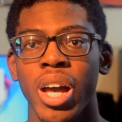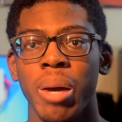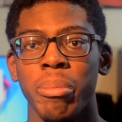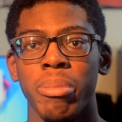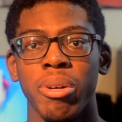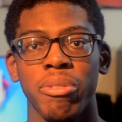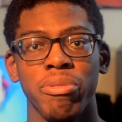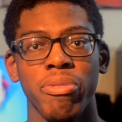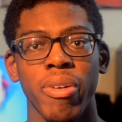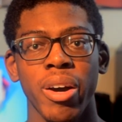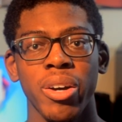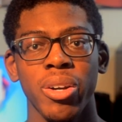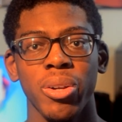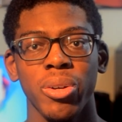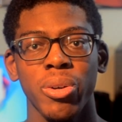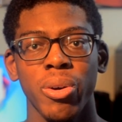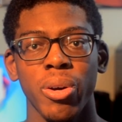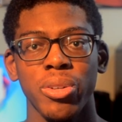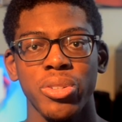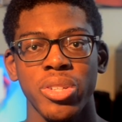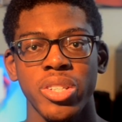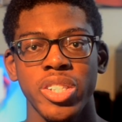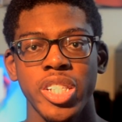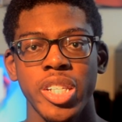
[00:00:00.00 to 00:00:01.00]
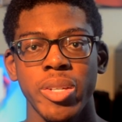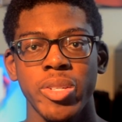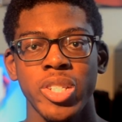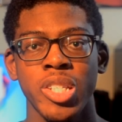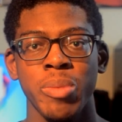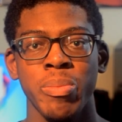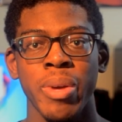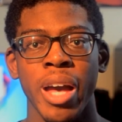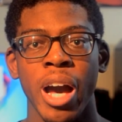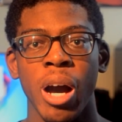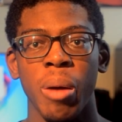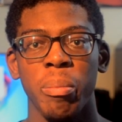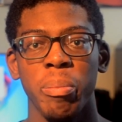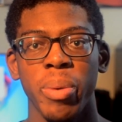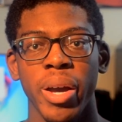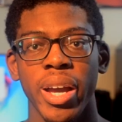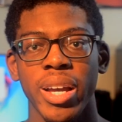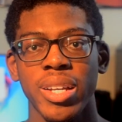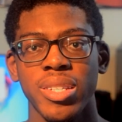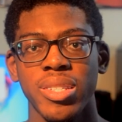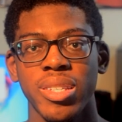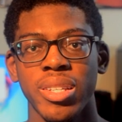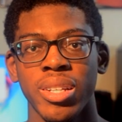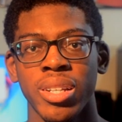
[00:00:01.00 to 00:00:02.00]
But Final Cut just seems to be
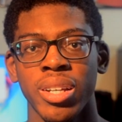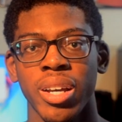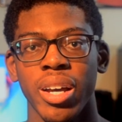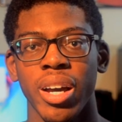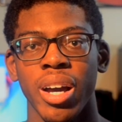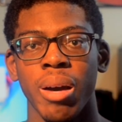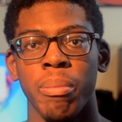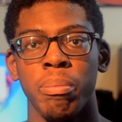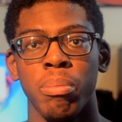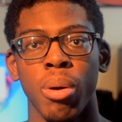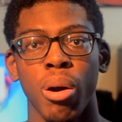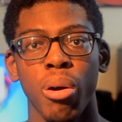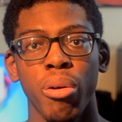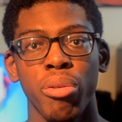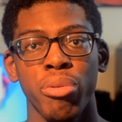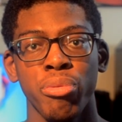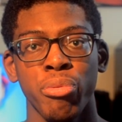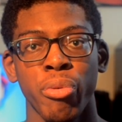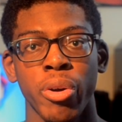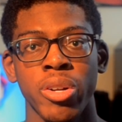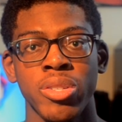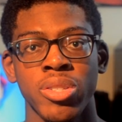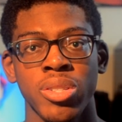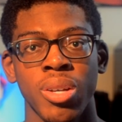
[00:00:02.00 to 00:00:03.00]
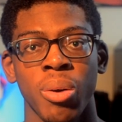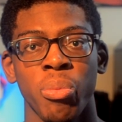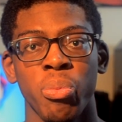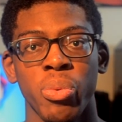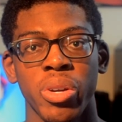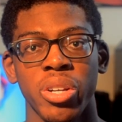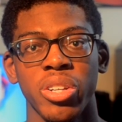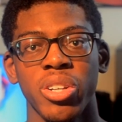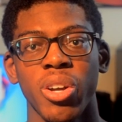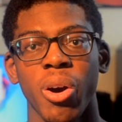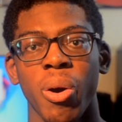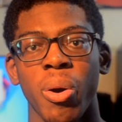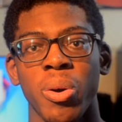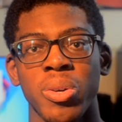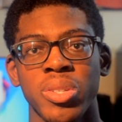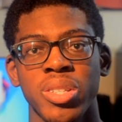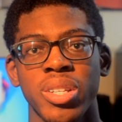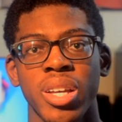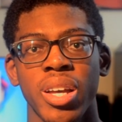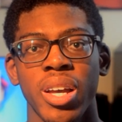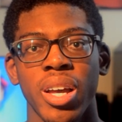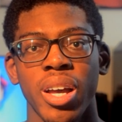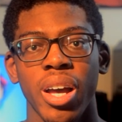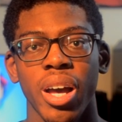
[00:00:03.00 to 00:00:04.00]
outpacing both runs on Windows
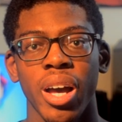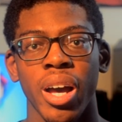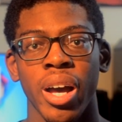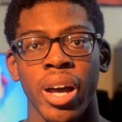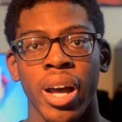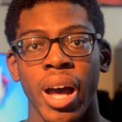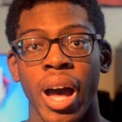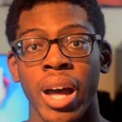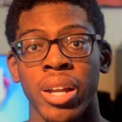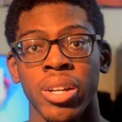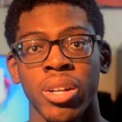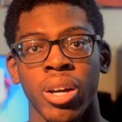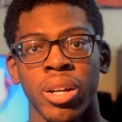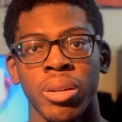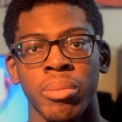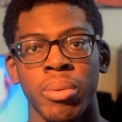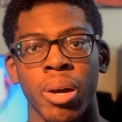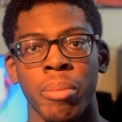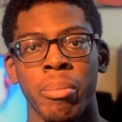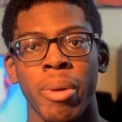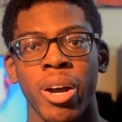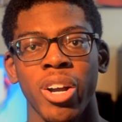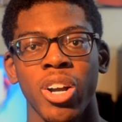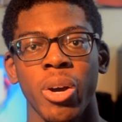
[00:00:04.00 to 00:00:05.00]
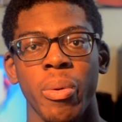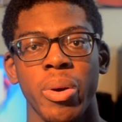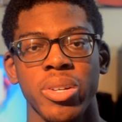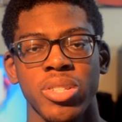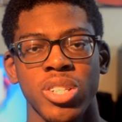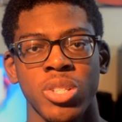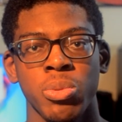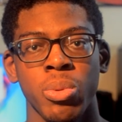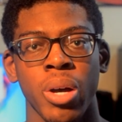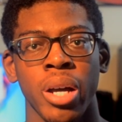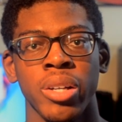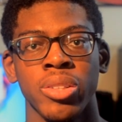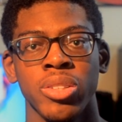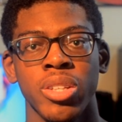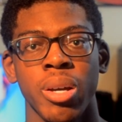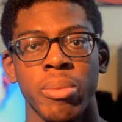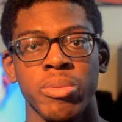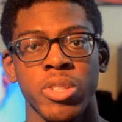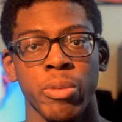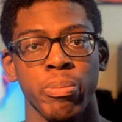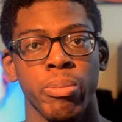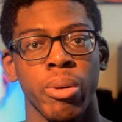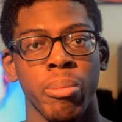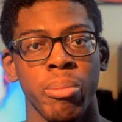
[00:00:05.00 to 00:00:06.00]
and on macOS as well in
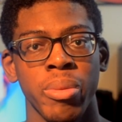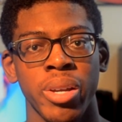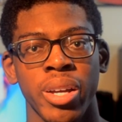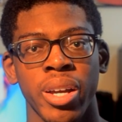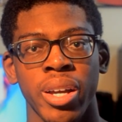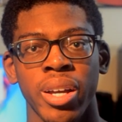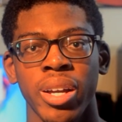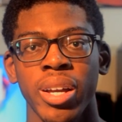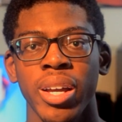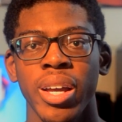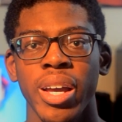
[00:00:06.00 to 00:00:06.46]
terms of Premiere.